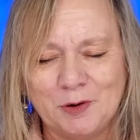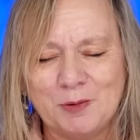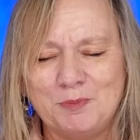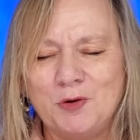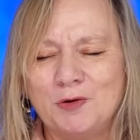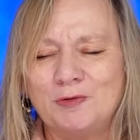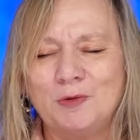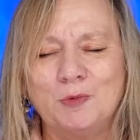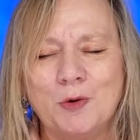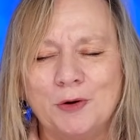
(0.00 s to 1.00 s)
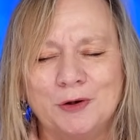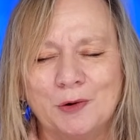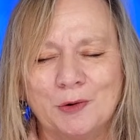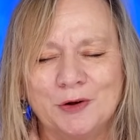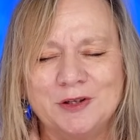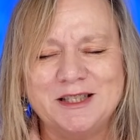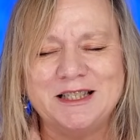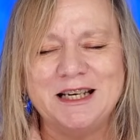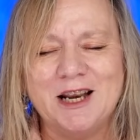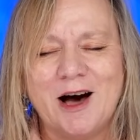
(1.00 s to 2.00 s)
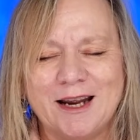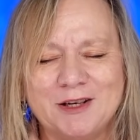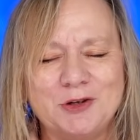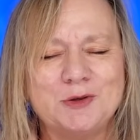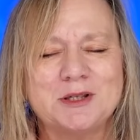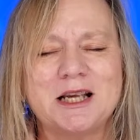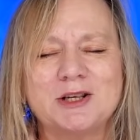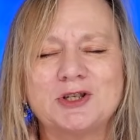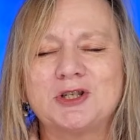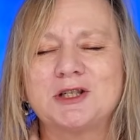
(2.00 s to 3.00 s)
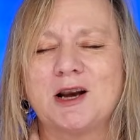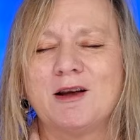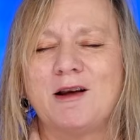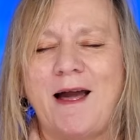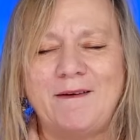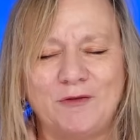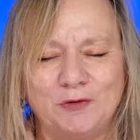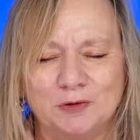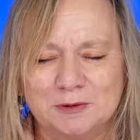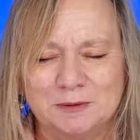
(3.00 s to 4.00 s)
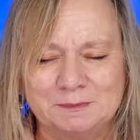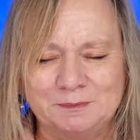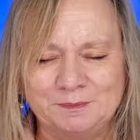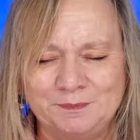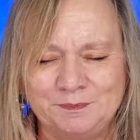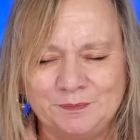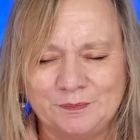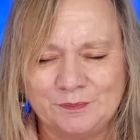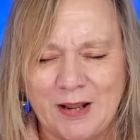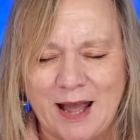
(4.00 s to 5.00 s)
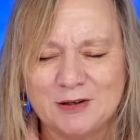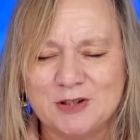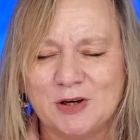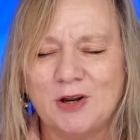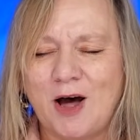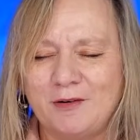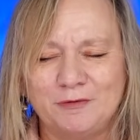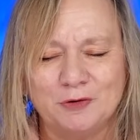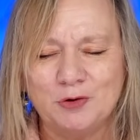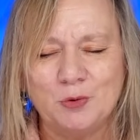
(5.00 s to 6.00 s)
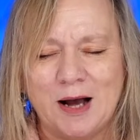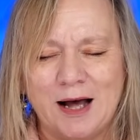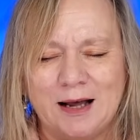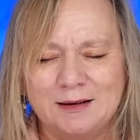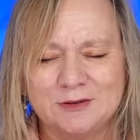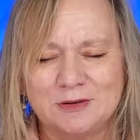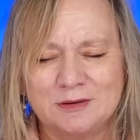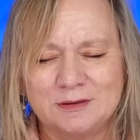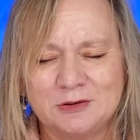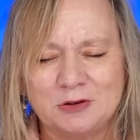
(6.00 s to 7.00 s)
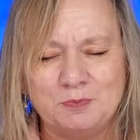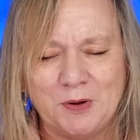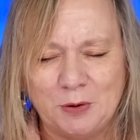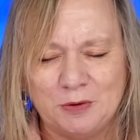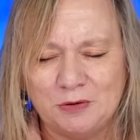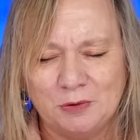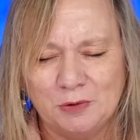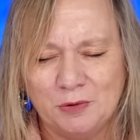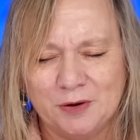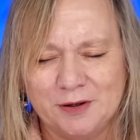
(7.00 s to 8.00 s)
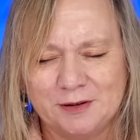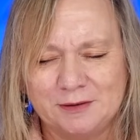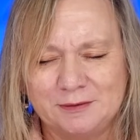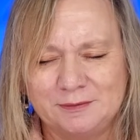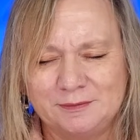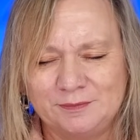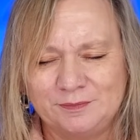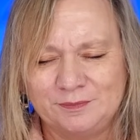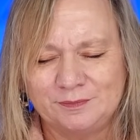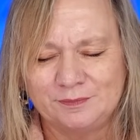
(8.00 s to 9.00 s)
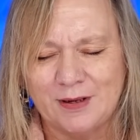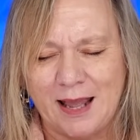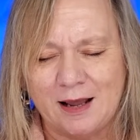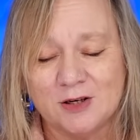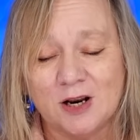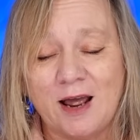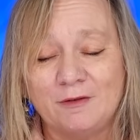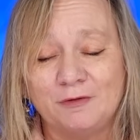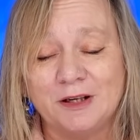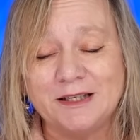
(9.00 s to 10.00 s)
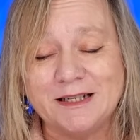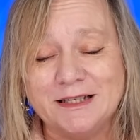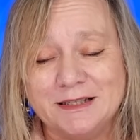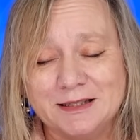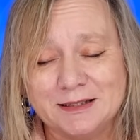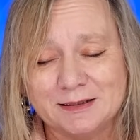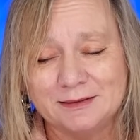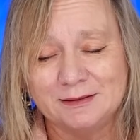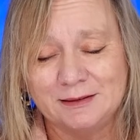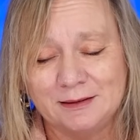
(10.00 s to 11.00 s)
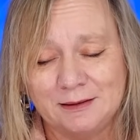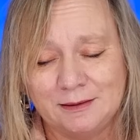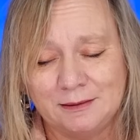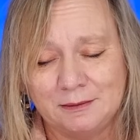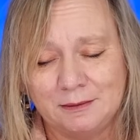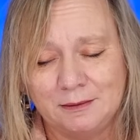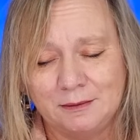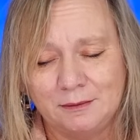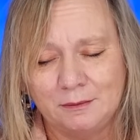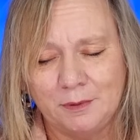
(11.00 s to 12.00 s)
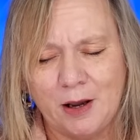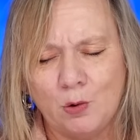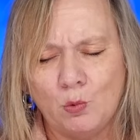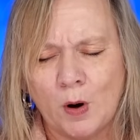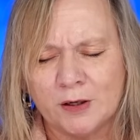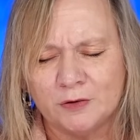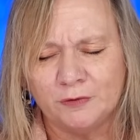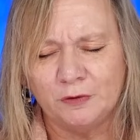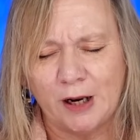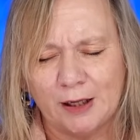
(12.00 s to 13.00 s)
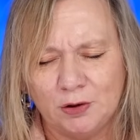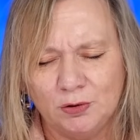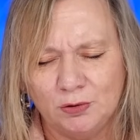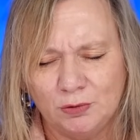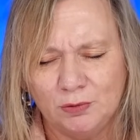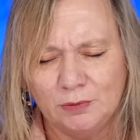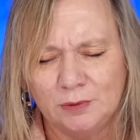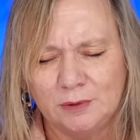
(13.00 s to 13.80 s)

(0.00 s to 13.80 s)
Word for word: What a beautiful word, Lord. Delight. You such delightful. How delightful you are to be with you, Lord. How delightful it is. How wonderful are you.